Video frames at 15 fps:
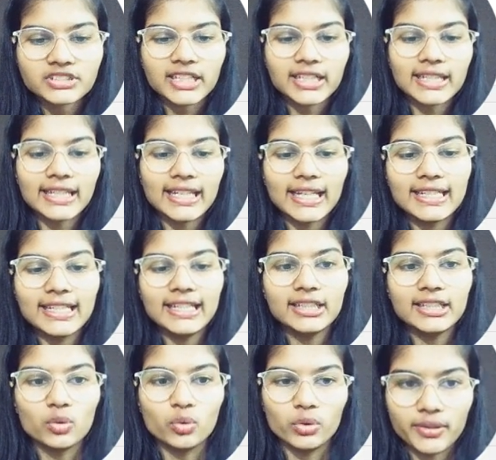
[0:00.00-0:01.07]
creating
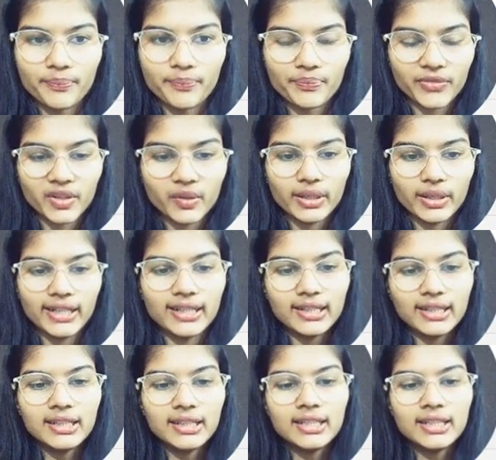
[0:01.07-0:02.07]
node, right?